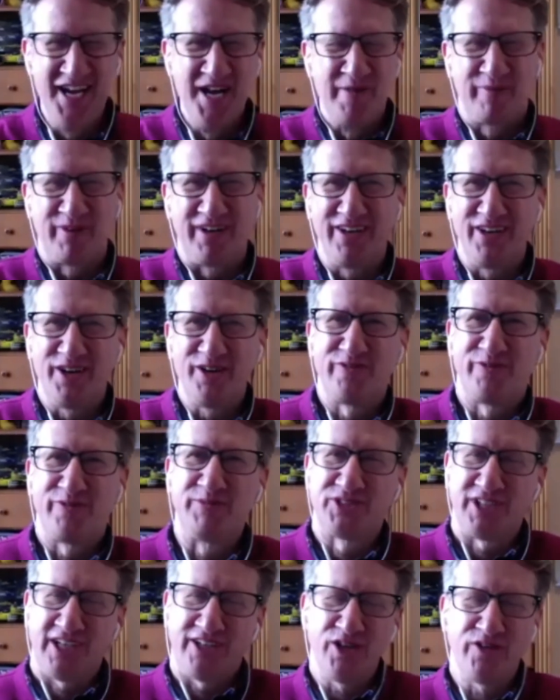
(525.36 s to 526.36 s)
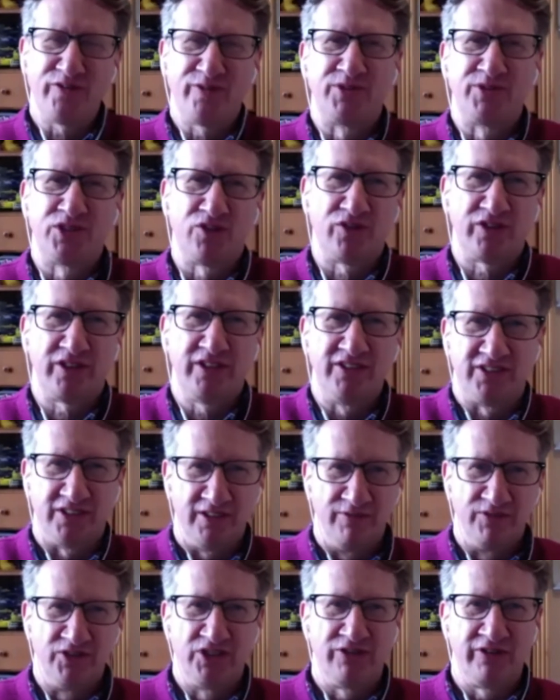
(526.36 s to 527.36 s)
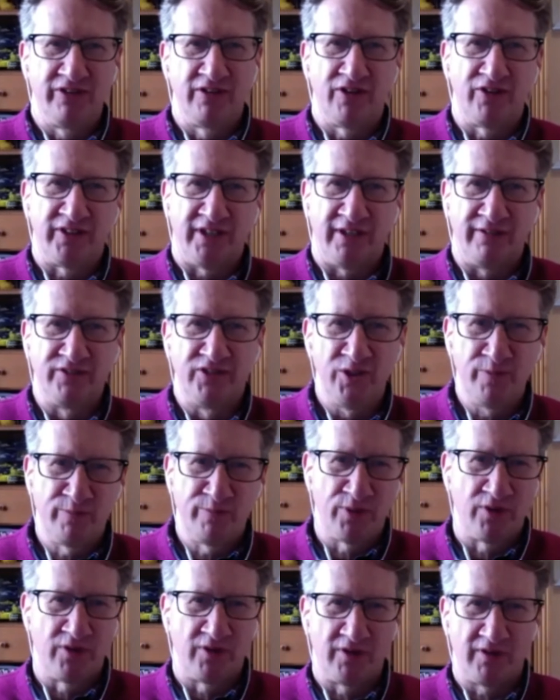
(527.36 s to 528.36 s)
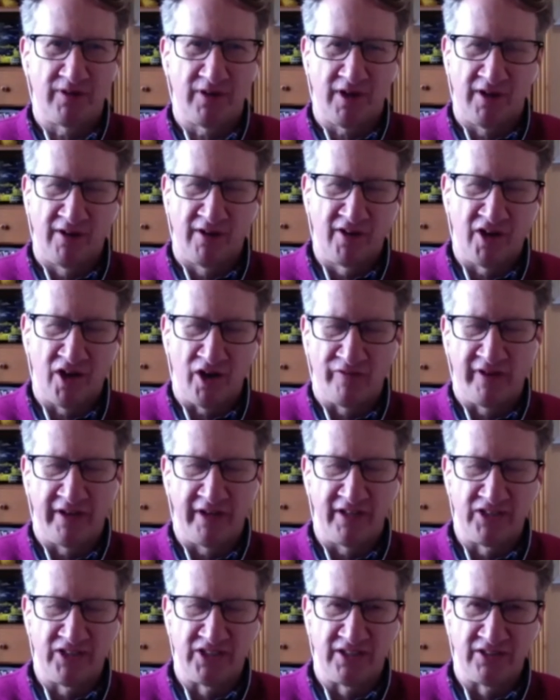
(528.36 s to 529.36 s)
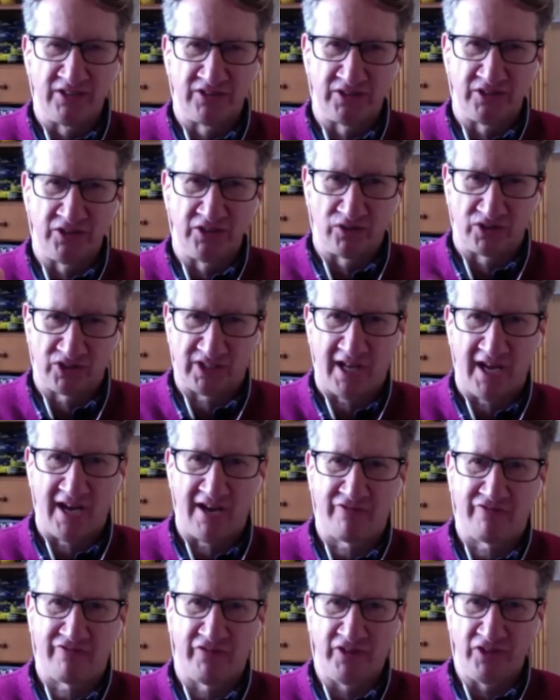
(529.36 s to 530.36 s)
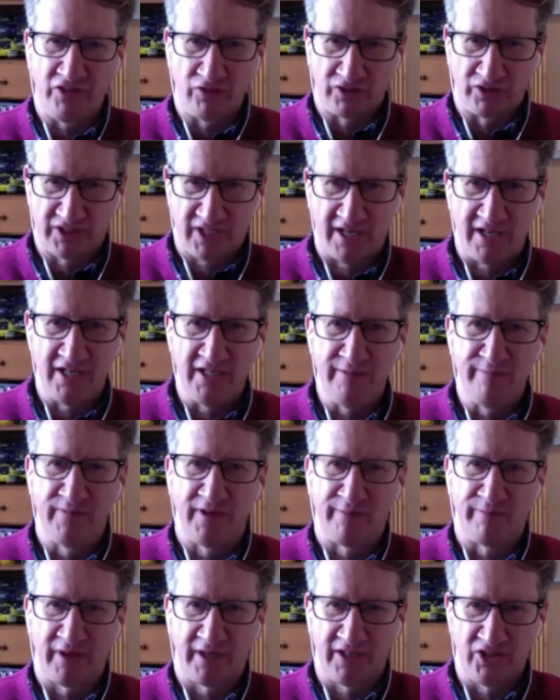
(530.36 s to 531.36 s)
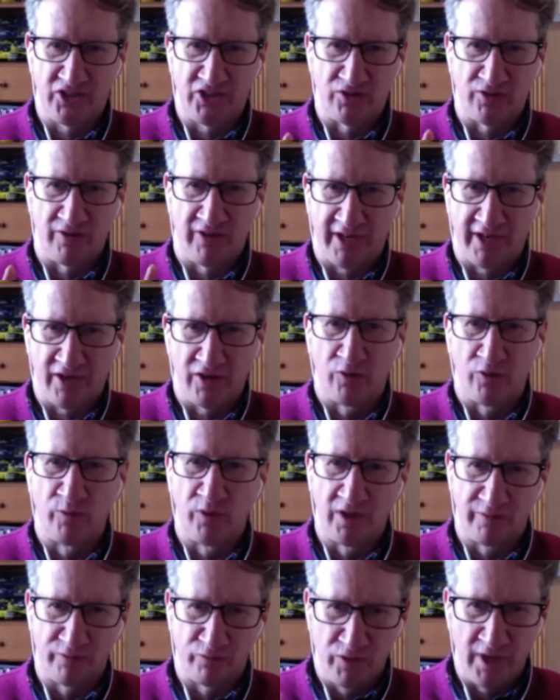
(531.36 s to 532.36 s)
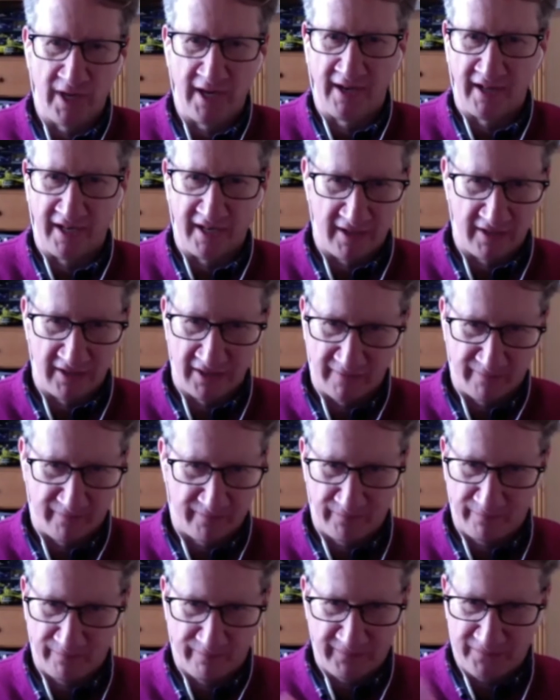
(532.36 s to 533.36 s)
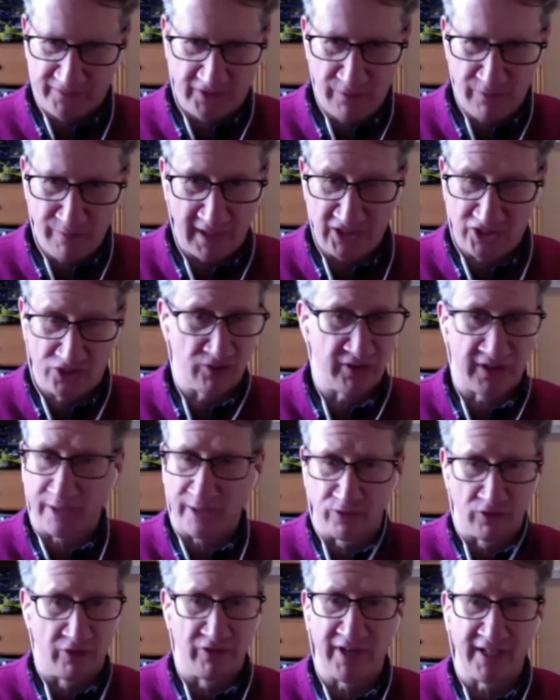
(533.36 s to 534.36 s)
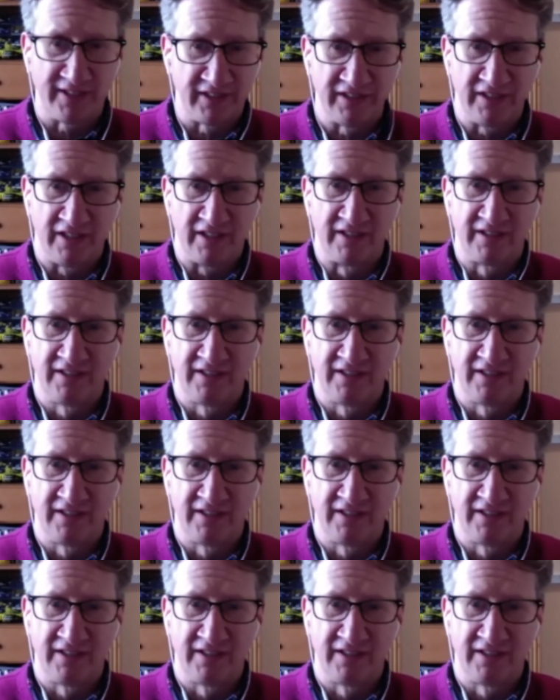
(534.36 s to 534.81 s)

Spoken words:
But I know from talking to you during lockdown, you put a lot of energy into your staff and your team and making sure they all were really you made sure they were all right, didn't you?